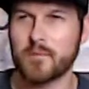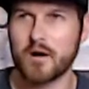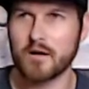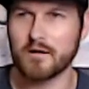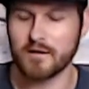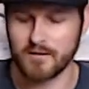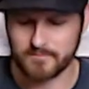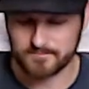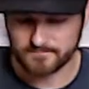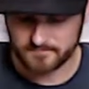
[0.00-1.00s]
bottling
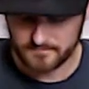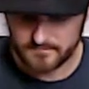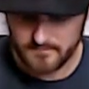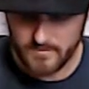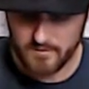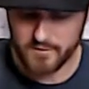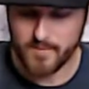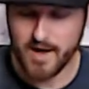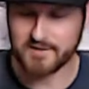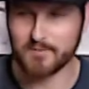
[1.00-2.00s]
from
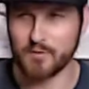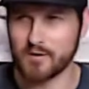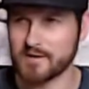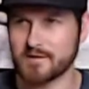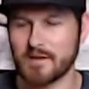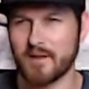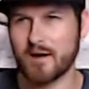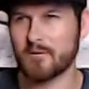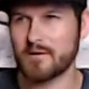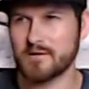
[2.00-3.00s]
Aston Morris. And
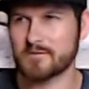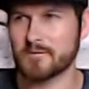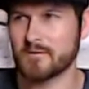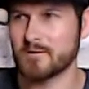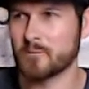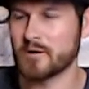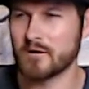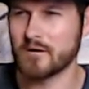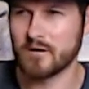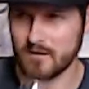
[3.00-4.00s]
that one is really weird.